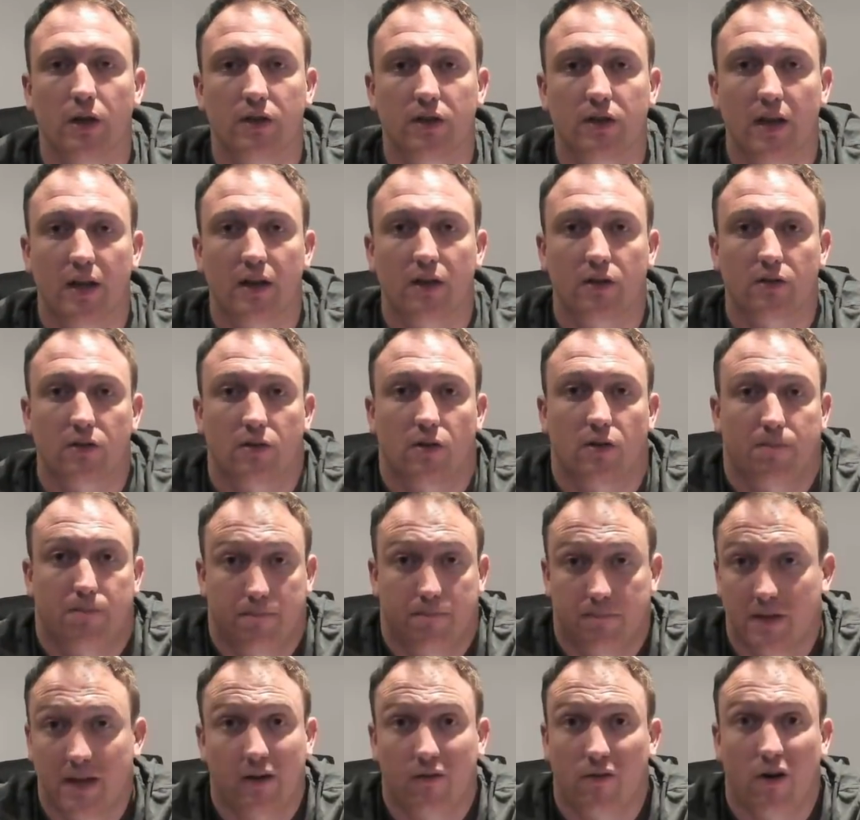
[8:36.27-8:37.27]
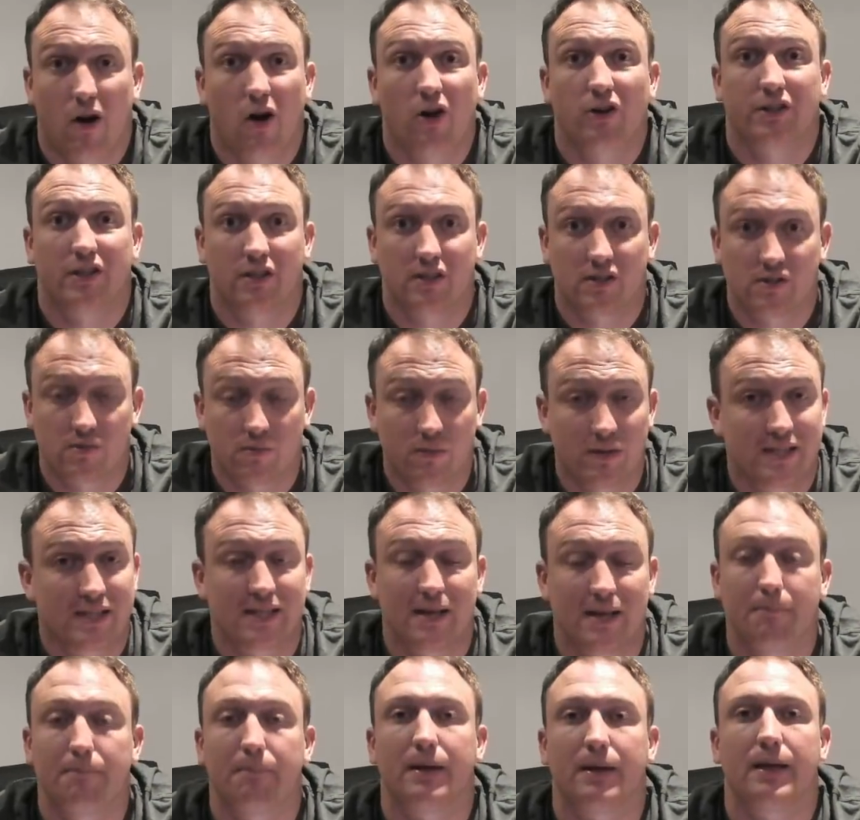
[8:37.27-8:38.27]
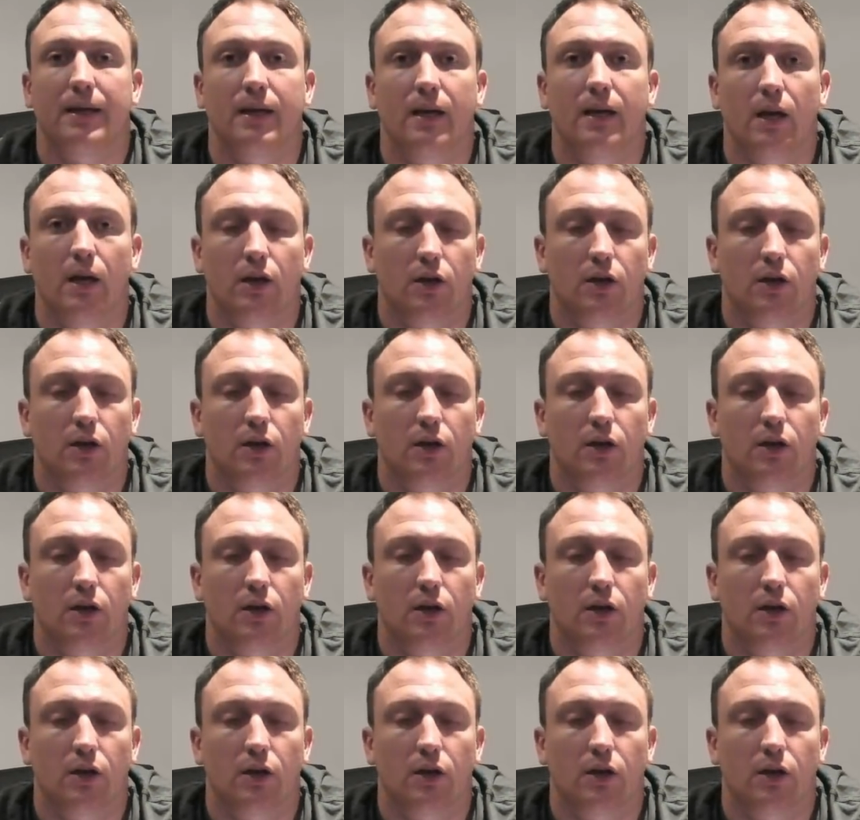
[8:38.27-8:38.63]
Their audience will simply